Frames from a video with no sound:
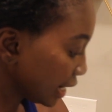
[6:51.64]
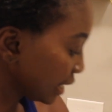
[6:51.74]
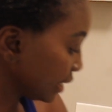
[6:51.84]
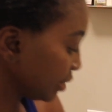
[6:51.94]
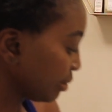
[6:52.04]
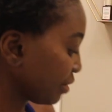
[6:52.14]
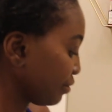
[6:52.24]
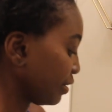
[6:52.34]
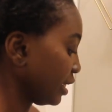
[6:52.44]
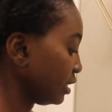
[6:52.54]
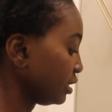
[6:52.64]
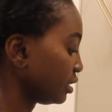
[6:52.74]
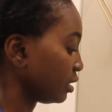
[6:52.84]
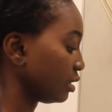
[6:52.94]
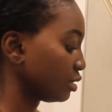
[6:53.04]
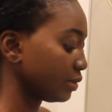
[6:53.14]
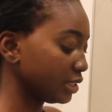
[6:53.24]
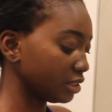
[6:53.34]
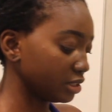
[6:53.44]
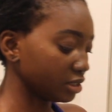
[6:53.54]
I clean my face. So
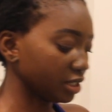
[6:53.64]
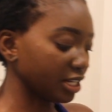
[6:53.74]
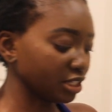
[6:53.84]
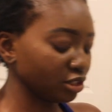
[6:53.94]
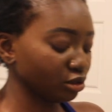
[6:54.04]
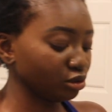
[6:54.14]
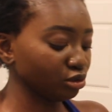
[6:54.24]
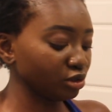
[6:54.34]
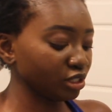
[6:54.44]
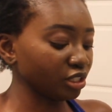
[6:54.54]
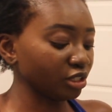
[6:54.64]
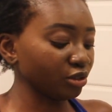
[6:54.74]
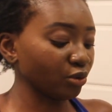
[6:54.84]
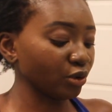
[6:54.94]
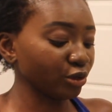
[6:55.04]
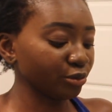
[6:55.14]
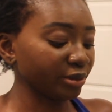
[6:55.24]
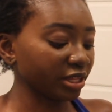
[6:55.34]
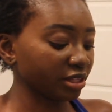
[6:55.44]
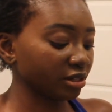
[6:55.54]
I just, I still do the oil
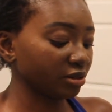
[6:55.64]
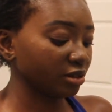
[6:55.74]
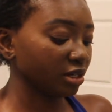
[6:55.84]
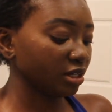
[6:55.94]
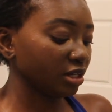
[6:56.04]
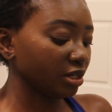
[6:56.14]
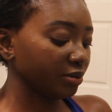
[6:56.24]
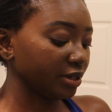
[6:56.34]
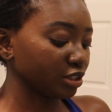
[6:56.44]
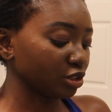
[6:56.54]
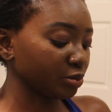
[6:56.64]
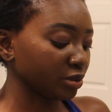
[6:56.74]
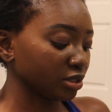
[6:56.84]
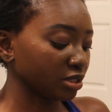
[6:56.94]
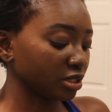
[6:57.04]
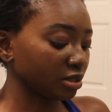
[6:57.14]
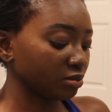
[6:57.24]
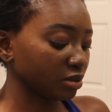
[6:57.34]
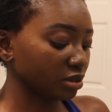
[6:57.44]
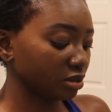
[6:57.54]
method. I just put
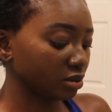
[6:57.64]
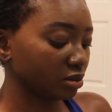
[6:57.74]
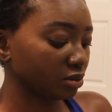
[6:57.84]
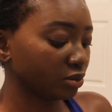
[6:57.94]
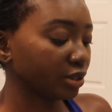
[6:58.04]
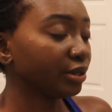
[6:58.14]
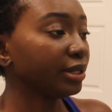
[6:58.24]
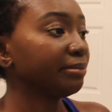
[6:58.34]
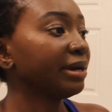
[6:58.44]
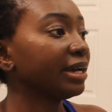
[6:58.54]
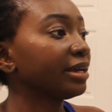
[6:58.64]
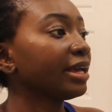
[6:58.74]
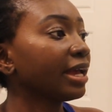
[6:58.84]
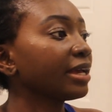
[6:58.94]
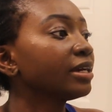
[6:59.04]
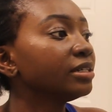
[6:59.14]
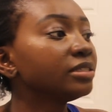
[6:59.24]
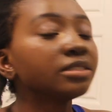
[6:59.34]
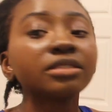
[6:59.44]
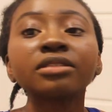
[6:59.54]
some oil in my
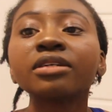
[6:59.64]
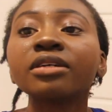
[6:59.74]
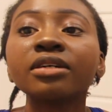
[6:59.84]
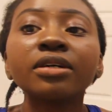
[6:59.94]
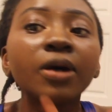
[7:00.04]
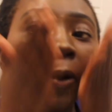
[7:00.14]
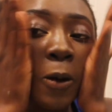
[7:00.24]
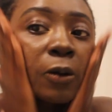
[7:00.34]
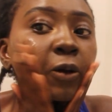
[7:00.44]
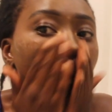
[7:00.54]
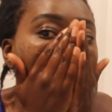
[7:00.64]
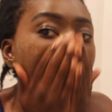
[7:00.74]
hands and